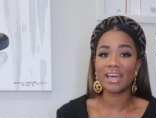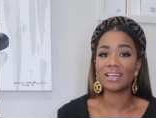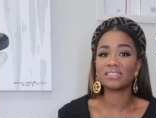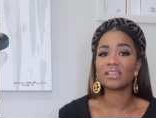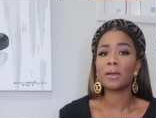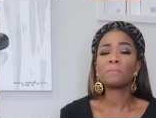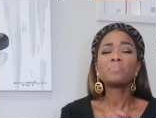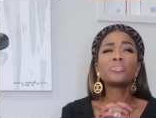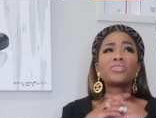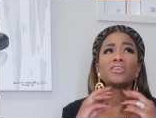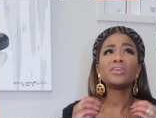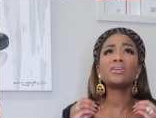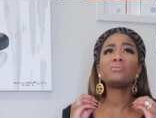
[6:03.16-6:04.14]
has
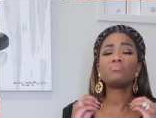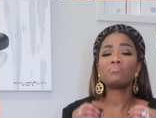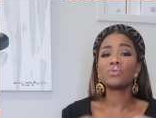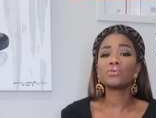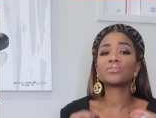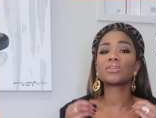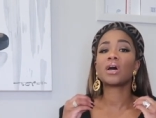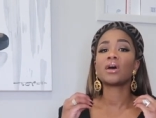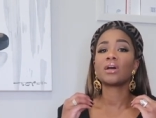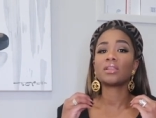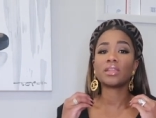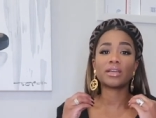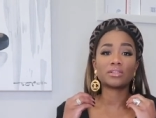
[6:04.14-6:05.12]
the most
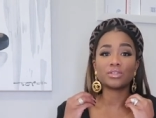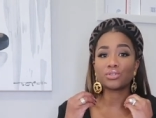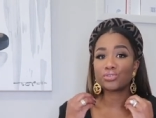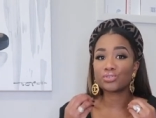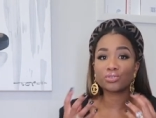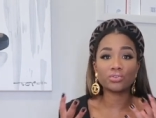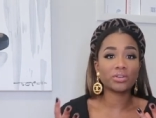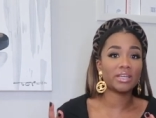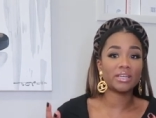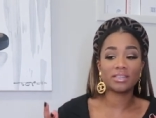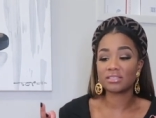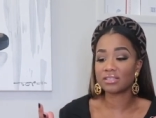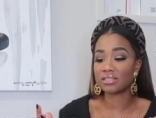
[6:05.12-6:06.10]
like
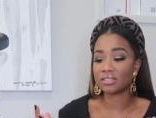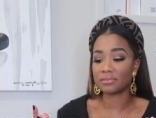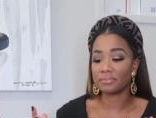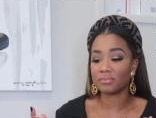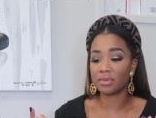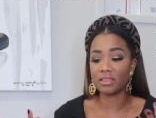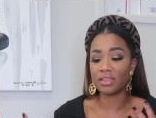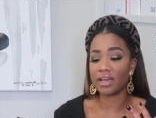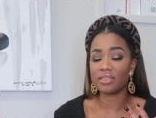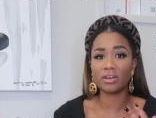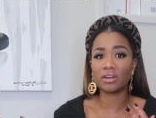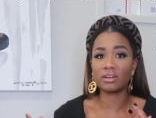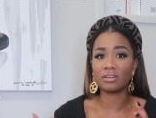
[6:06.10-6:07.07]
luxurious
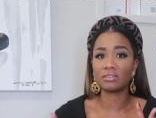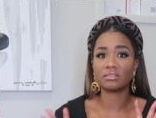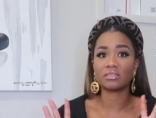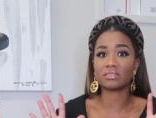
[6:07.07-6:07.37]
leather.